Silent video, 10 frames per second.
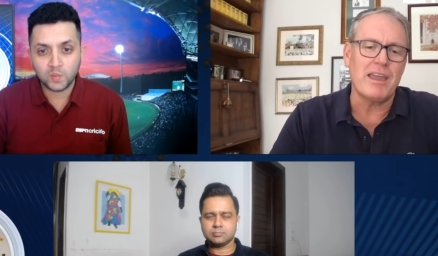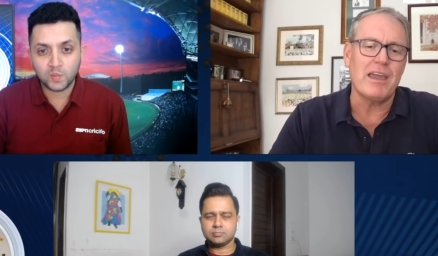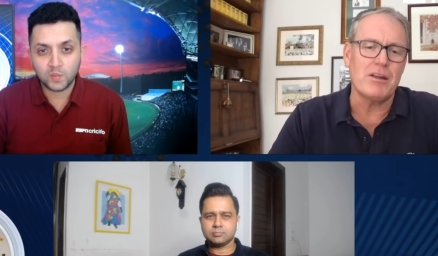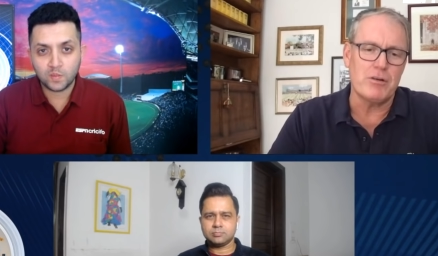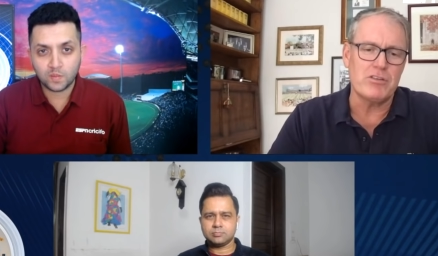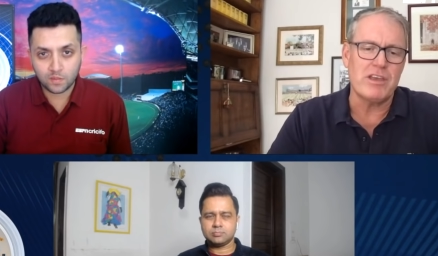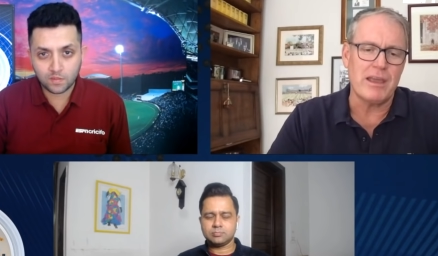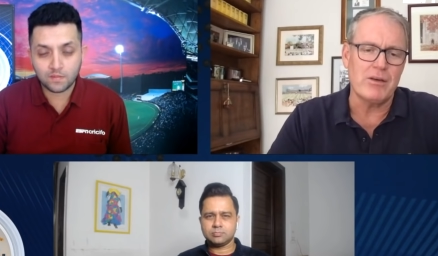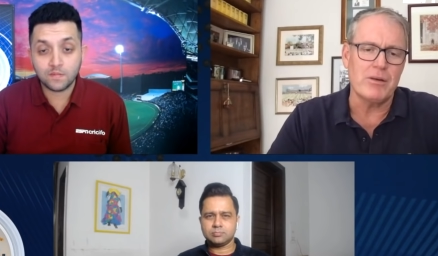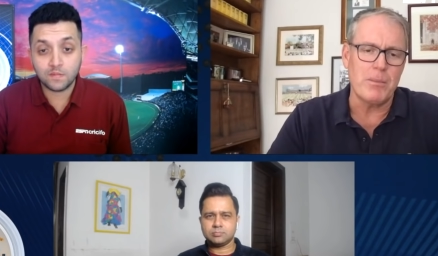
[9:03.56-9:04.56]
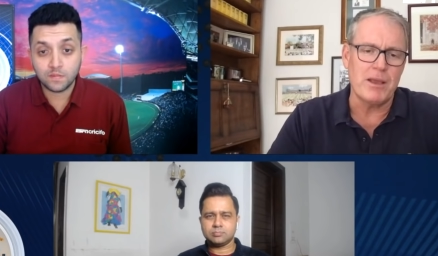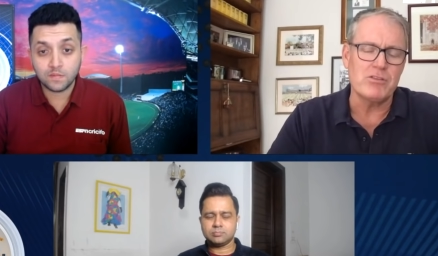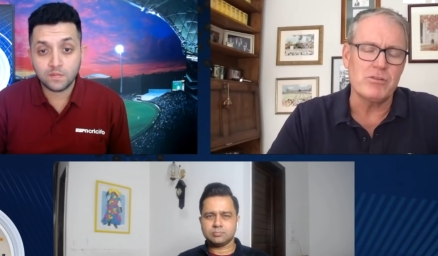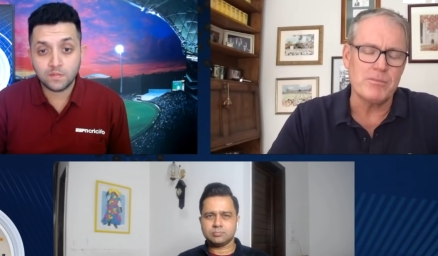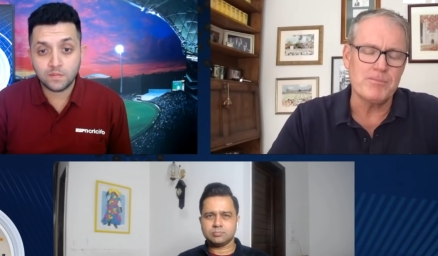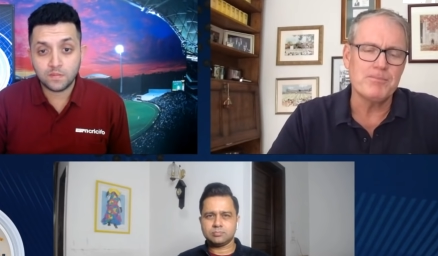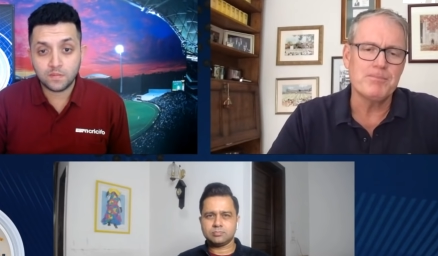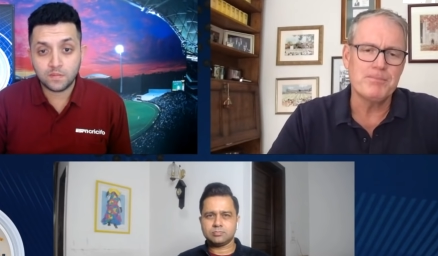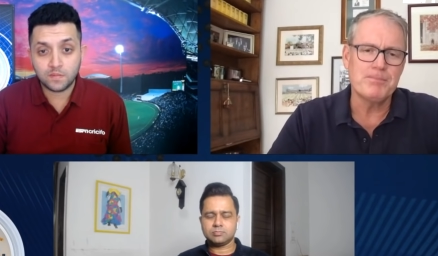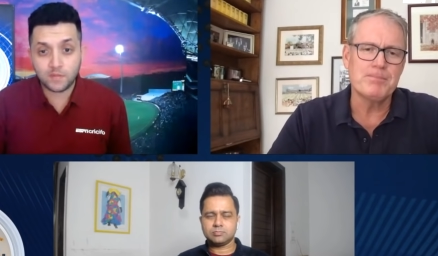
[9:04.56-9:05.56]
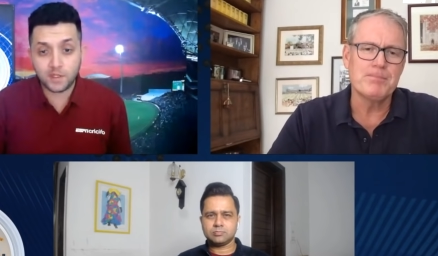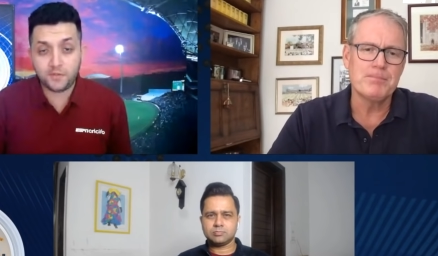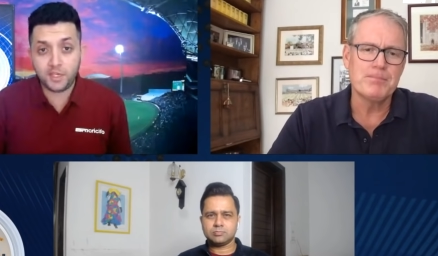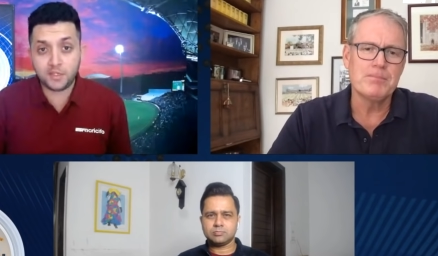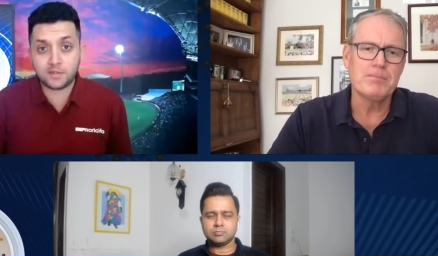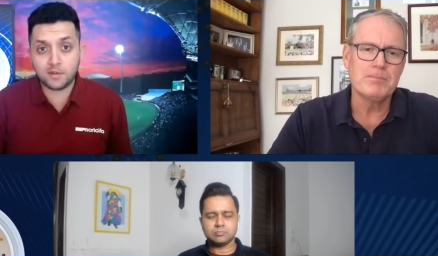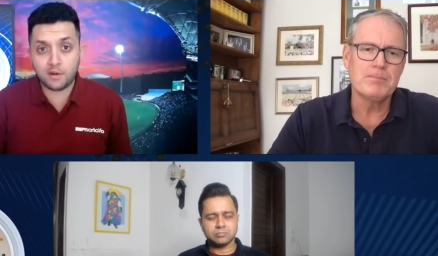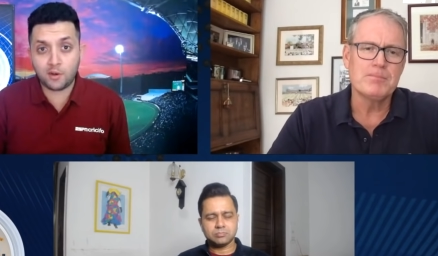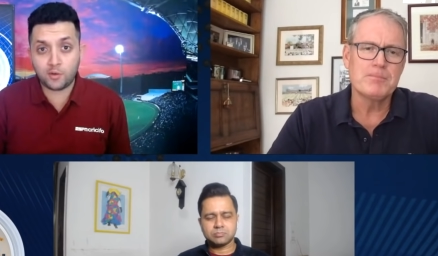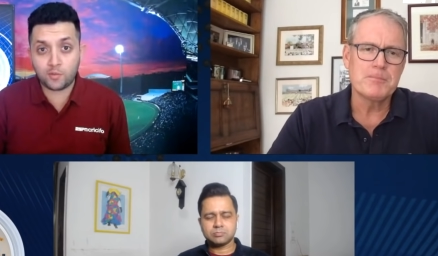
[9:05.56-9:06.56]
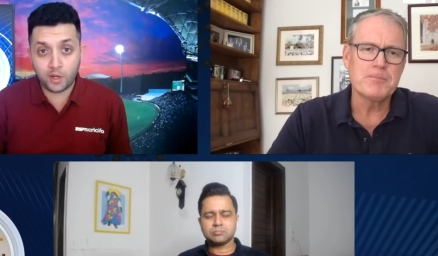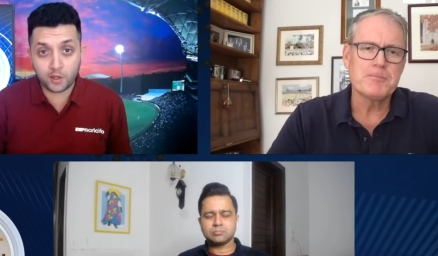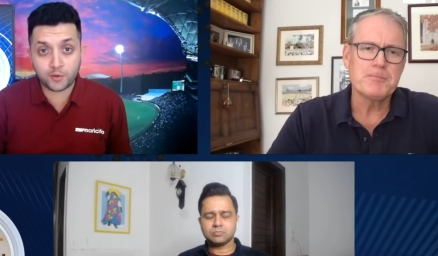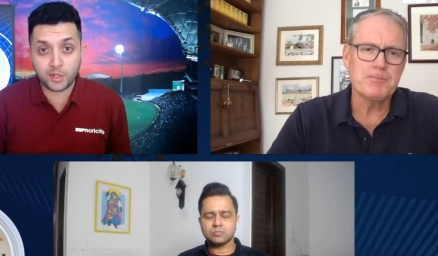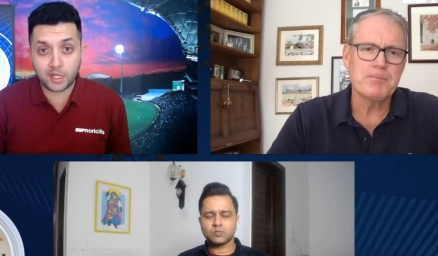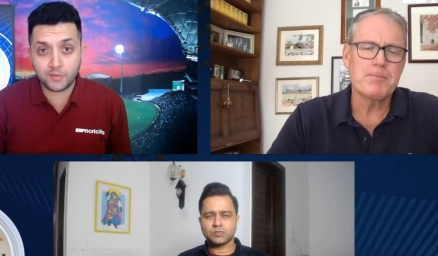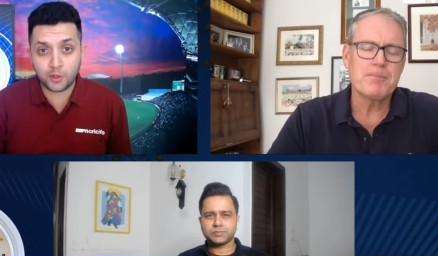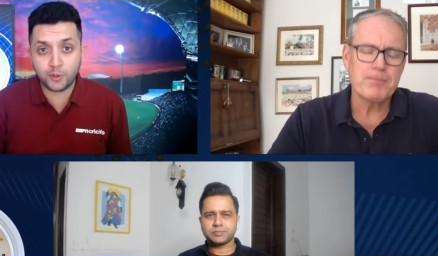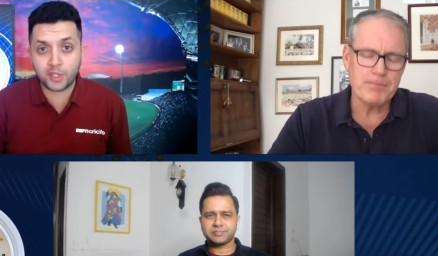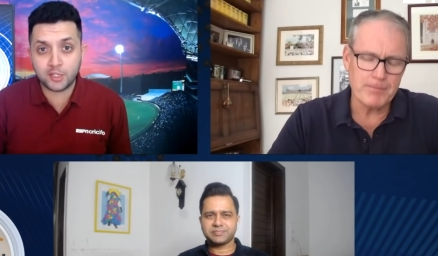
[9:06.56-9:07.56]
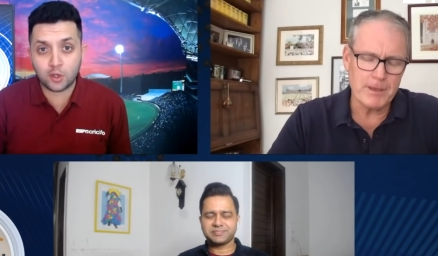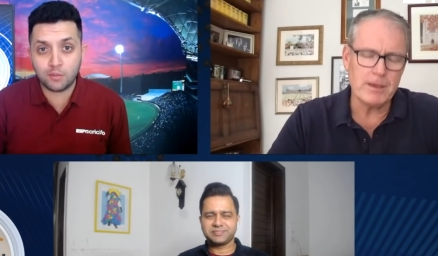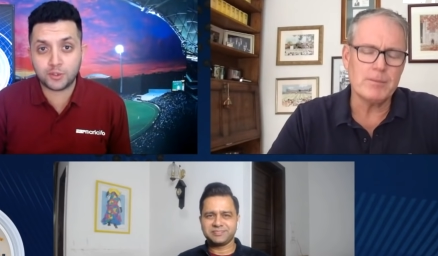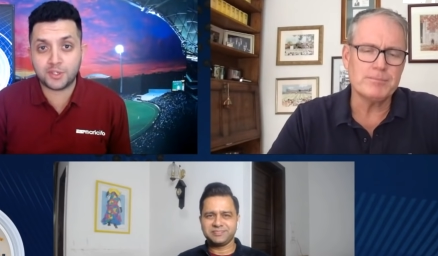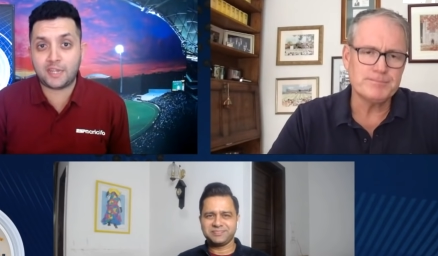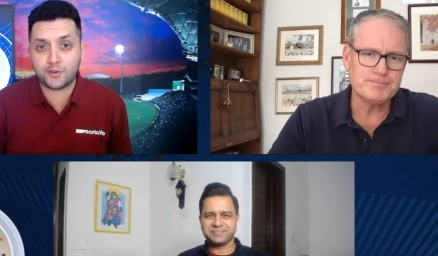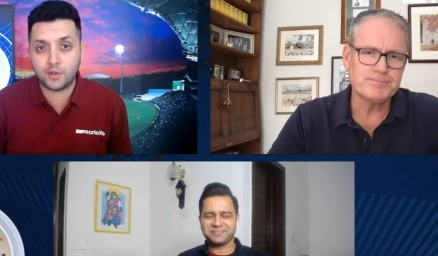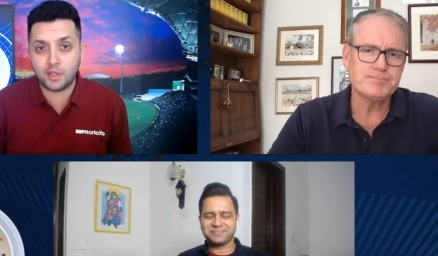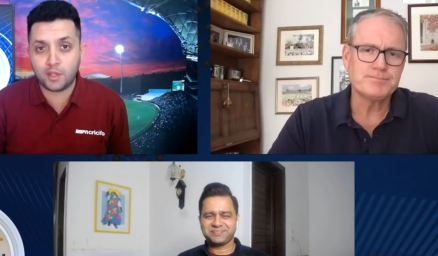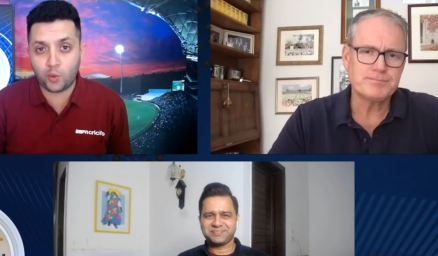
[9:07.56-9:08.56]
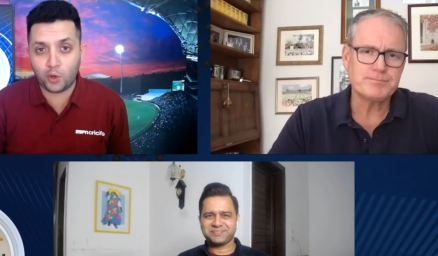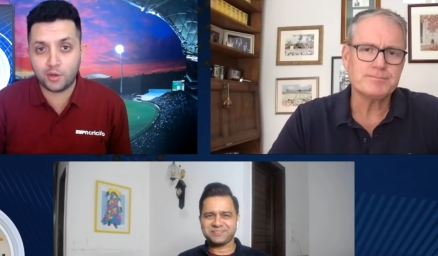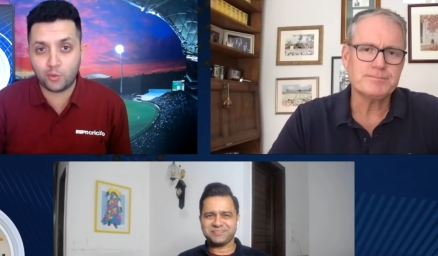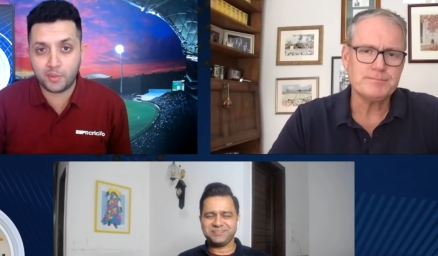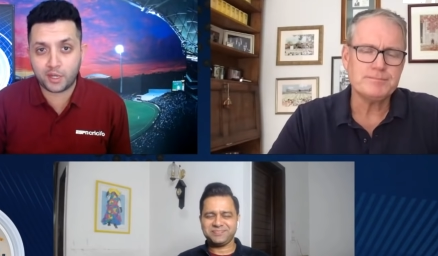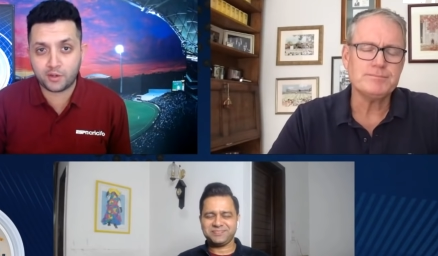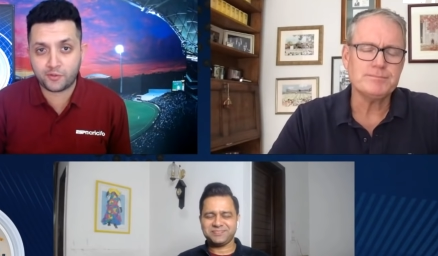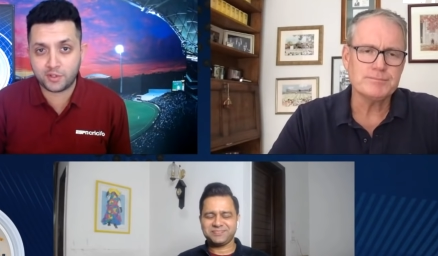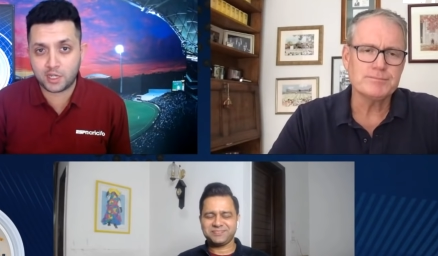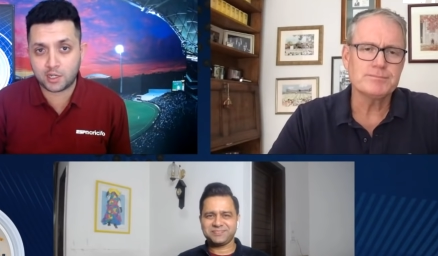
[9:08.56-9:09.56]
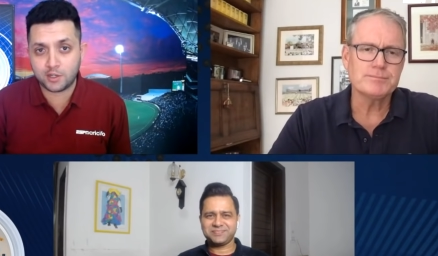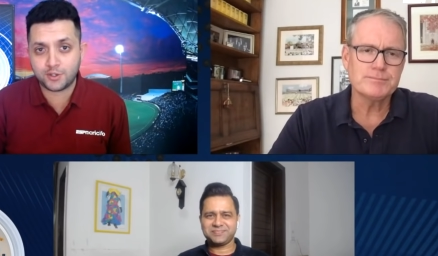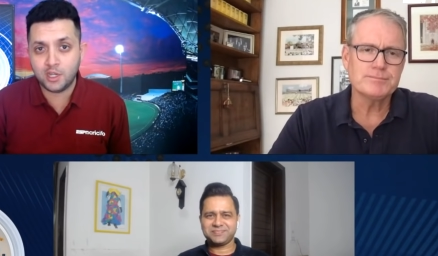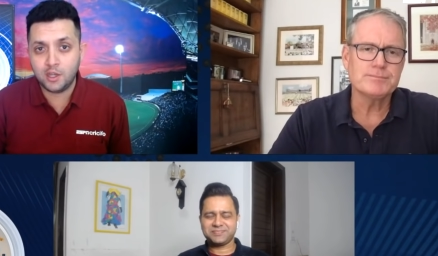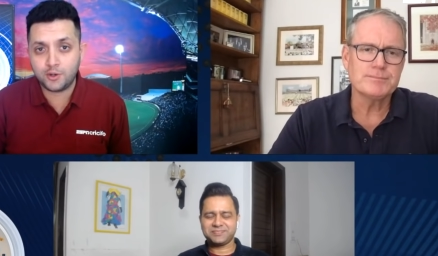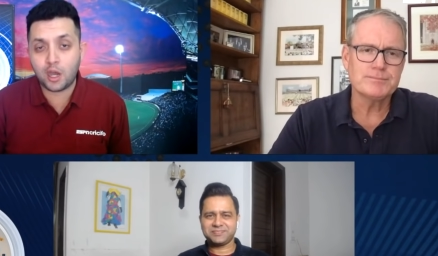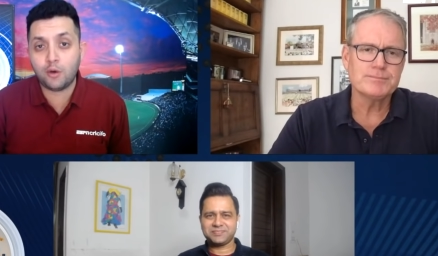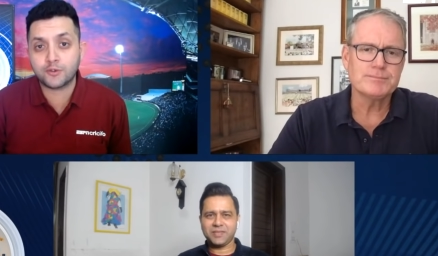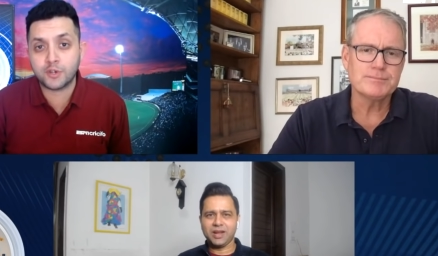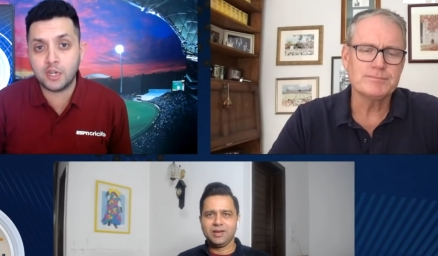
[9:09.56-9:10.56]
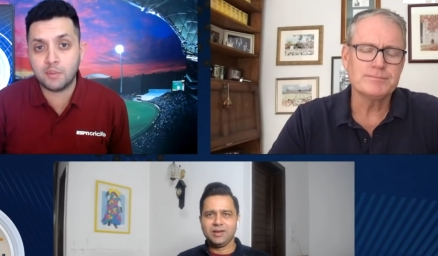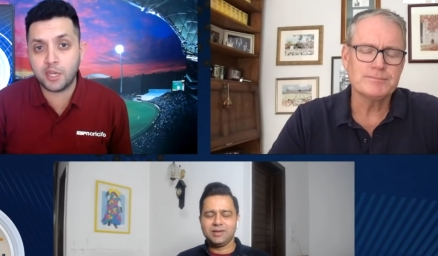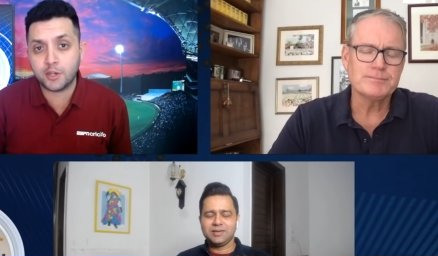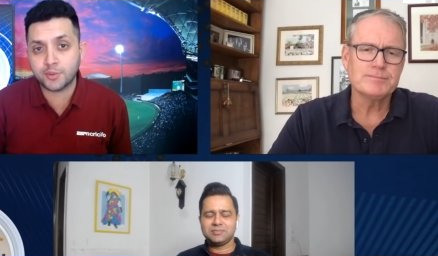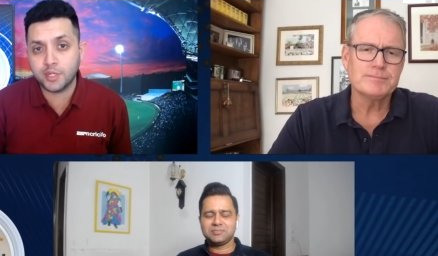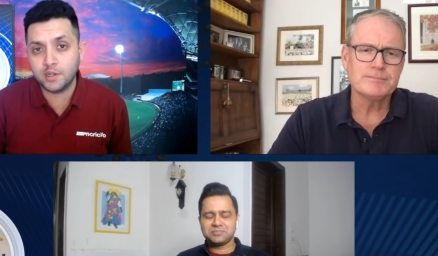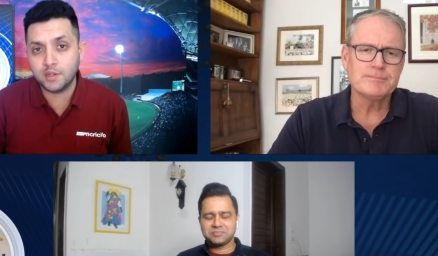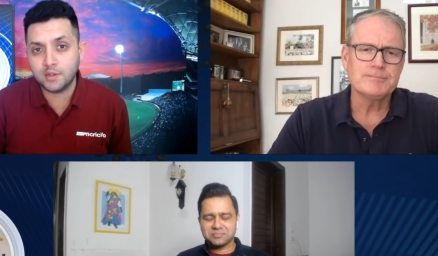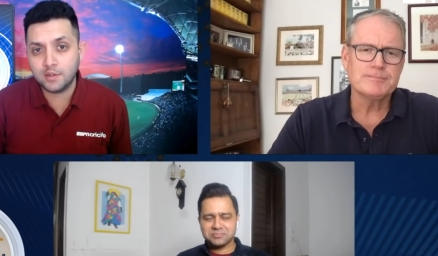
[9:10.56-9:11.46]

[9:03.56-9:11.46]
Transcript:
Speaker 1: with that counter attack, I'd imagine.
Speaker 2: Yeah, if he is around when Ashwin comes on, you think it's almost natural that Warner would make a difference, Akash, to how Australia play Ashwin?